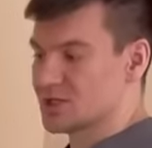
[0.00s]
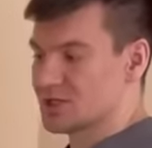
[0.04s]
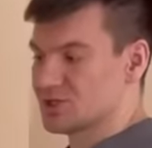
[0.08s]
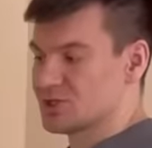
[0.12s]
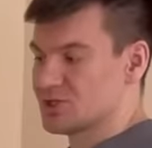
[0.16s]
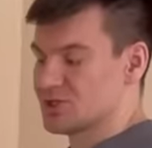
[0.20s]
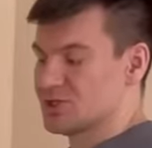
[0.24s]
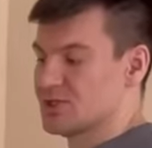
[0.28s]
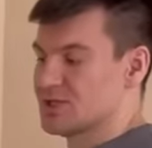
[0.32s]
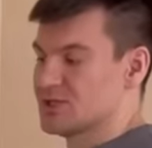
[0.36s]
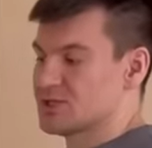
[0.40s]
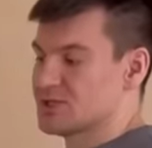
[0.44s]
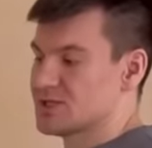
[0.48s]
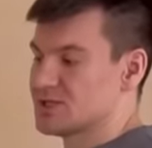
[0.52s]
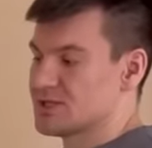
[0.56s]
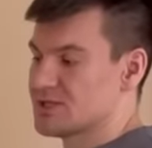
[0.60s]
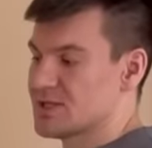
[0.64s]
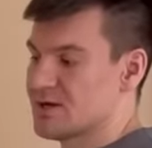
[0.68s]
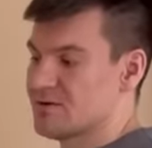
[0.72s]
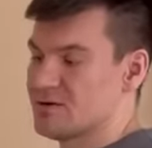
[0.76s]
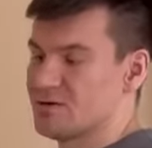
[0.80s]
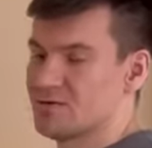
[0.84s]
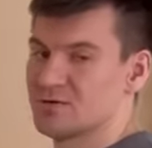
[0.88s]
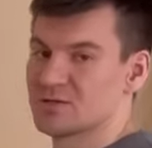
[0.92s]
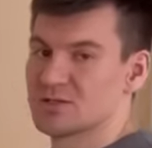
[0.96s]
There can be
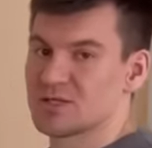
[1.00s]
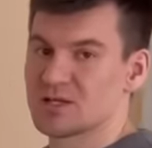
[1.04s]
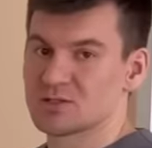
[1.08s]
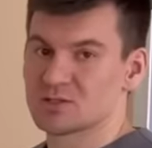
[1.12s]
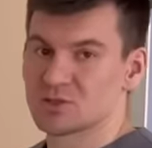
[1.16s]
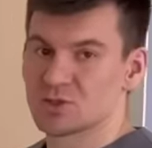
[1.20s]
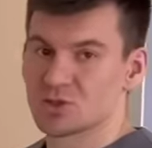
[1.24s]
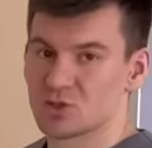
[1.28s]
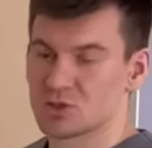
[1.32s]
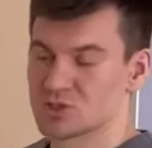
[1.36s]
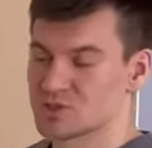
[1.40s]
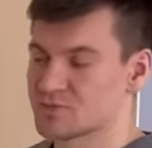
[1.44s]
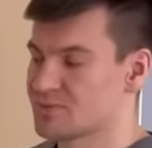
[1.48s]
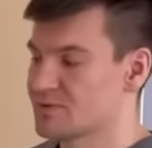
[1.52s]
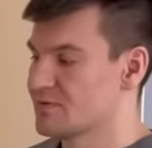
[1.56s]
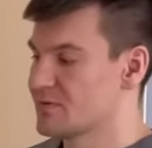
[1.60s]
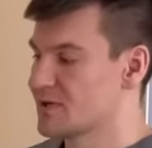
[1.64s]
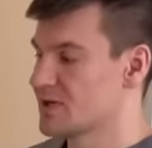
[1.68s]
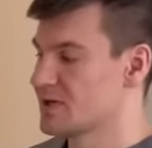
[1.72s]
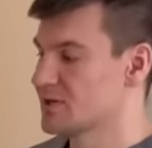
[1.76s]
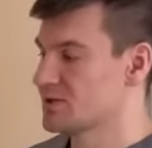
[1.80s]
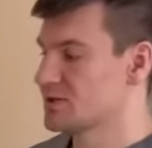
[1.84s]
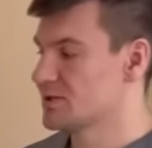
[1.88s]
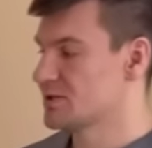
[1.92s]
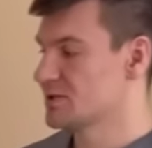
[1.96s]

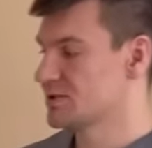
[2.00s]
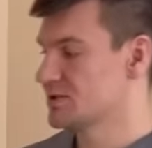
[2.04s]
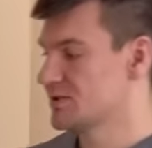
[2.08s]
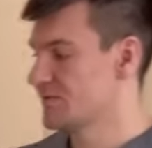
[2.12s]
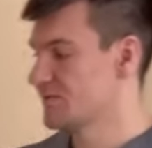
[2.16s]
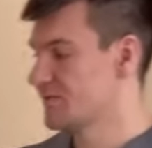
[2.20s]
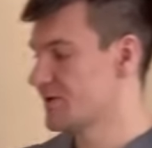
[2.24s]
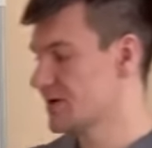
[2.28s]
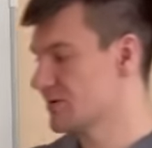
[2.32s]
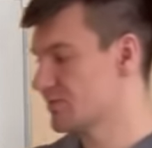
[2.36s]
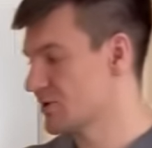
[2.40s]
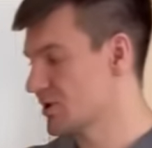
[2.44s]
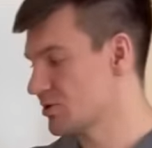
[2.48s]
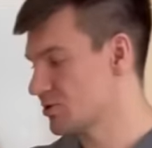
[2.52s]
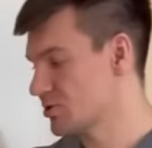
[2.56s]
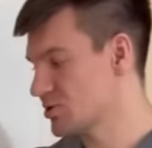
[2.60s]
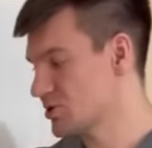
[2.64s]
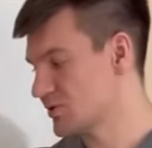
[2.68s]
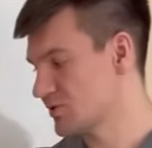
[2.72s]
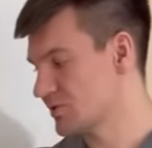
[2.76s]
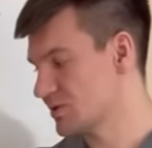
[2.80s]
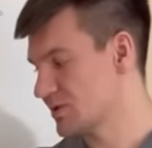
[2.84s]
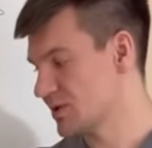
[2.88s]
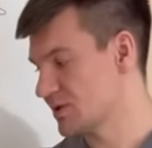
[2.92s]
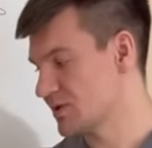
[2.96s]
osteoarthritis. These
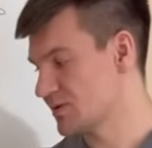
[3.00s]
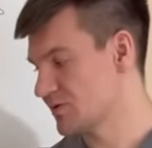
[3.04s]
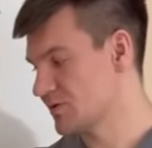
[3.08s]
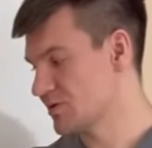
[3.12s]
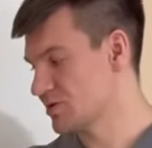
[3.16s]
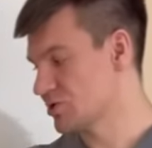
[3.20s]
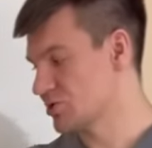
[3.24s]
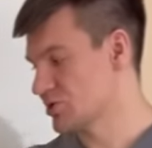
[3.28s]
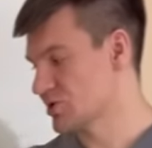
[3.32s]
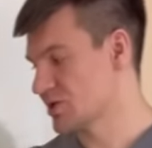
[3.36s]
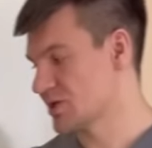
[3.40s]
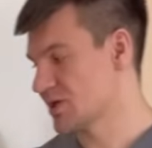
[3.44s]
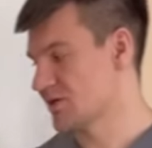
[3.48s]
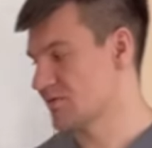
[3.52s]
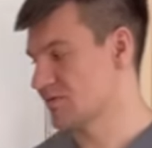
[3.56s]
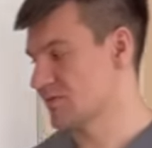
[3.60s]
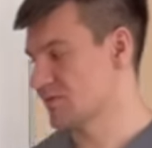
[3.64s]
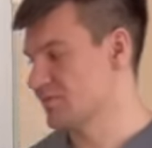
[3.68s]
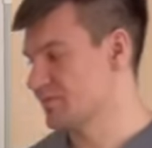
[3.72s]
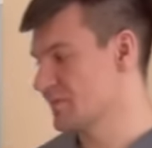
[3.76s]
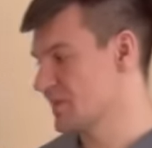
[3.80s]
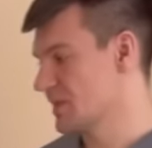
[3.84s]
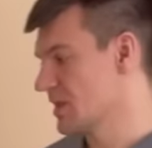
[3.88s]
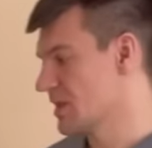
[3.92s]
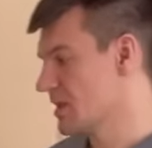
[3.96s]
joints get
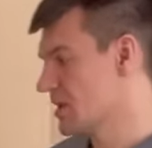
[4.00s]
deformed.